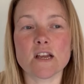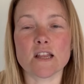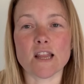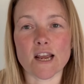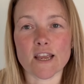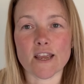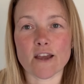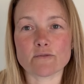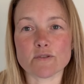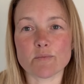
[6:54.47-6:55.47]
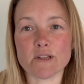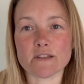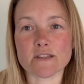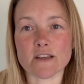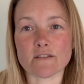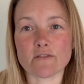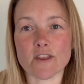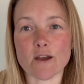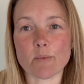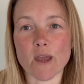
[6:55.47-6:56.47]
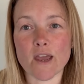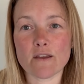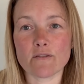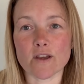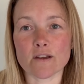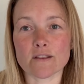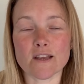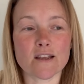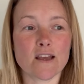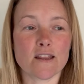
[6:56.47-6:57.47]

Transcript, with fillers: lack accountability for their behaviour and they,